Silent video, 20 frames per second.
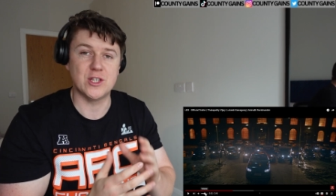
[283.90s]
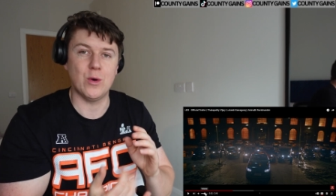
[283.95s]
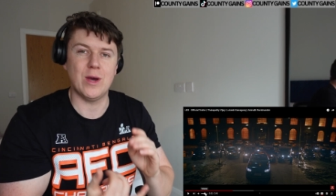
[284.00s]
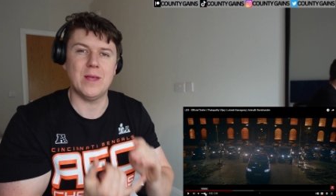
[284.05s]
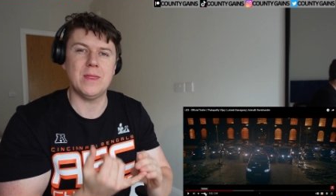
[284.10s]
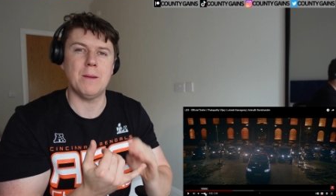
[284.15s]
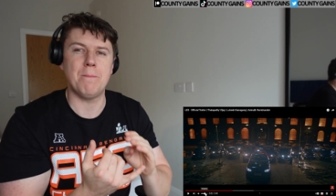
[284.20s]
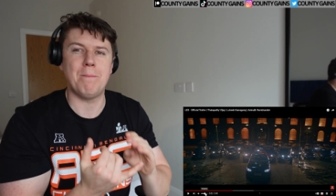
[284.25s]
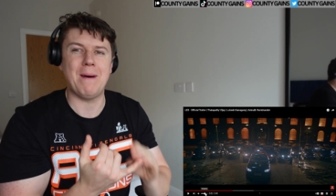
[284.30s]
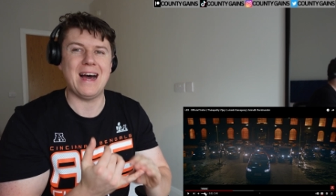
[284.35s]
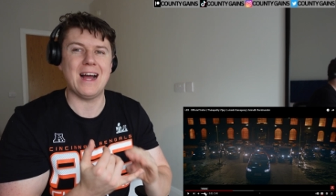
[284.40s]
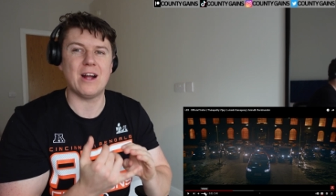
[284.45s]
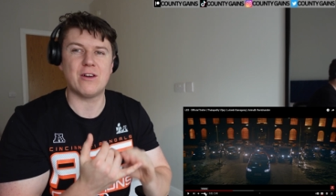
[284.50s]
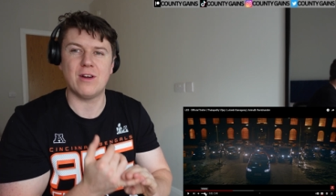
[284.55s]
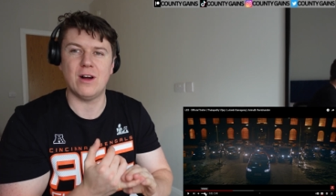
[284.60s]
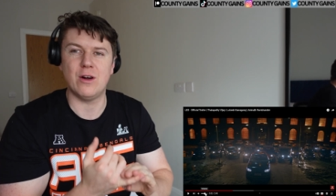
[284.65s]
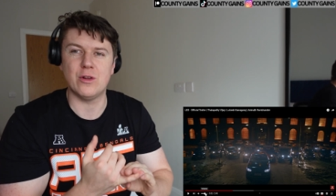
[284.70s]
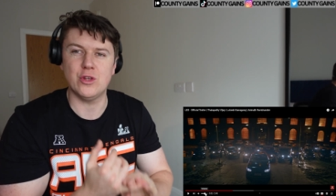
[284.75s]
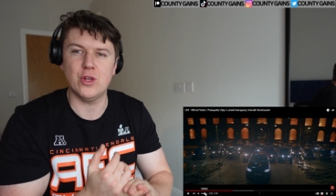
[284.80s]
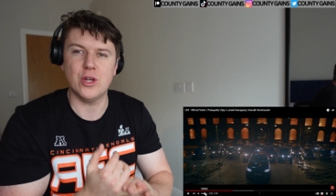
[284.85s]
So in the
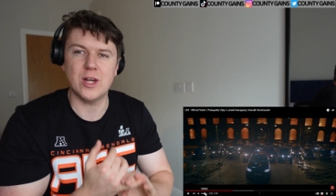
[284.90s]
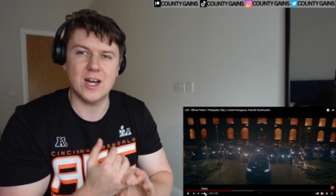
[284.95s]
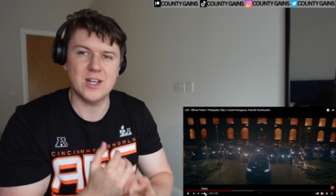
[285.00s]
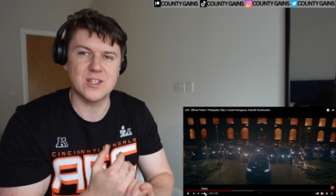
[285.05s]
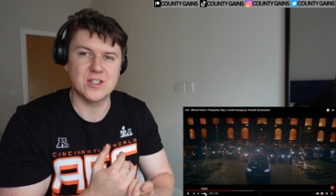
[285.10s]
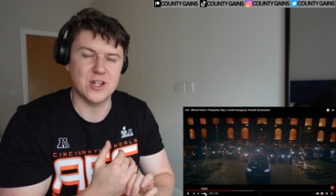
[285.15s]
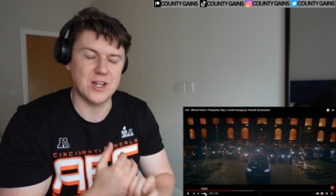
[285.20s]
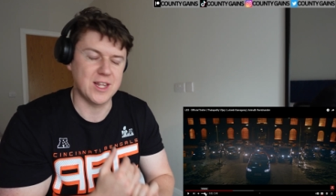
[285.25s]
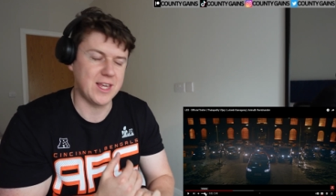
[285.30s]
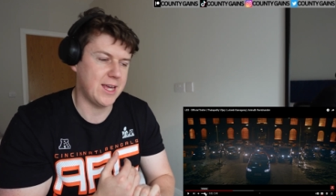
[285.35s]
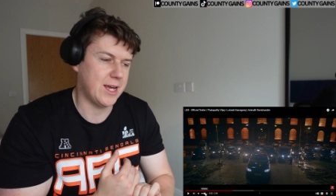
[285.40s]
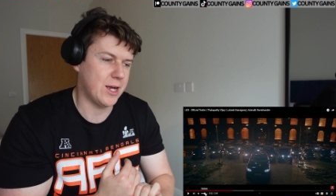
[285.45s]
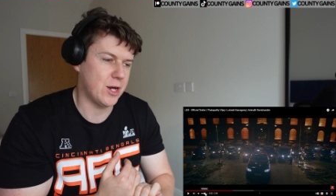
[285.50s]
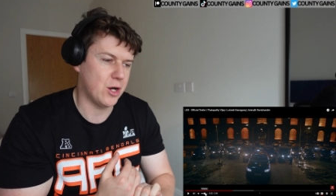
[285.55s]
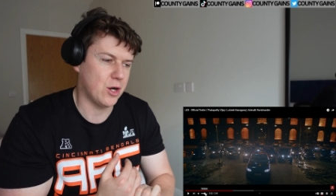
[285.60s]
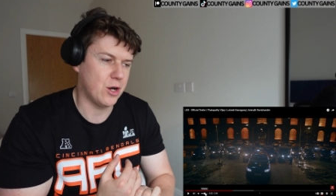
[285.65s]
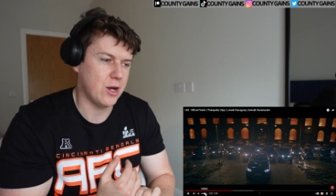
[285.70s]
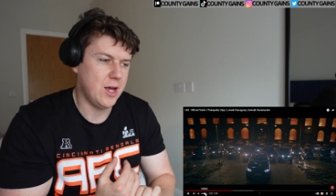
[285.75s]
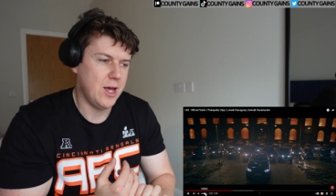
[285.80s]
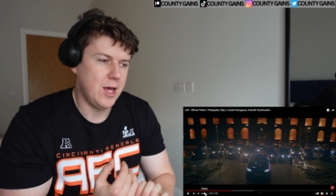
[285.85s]
background you guys could hear